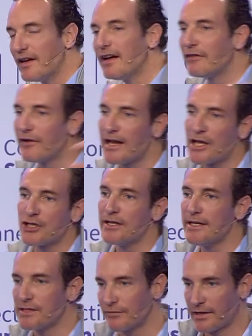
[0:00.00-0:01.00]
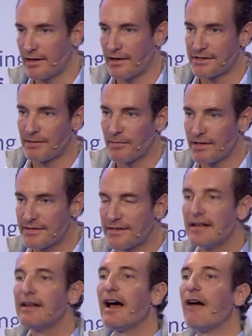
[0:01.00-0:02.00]
The financial needs of the customers
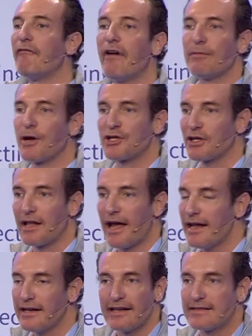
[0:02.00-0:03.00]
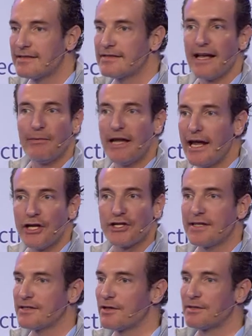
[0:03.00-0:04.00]
are very much alike. It's the same in Asia
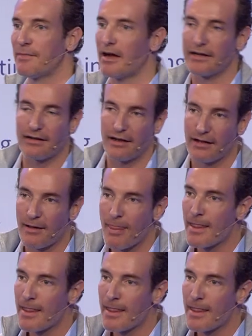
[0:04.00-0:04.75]
and South America.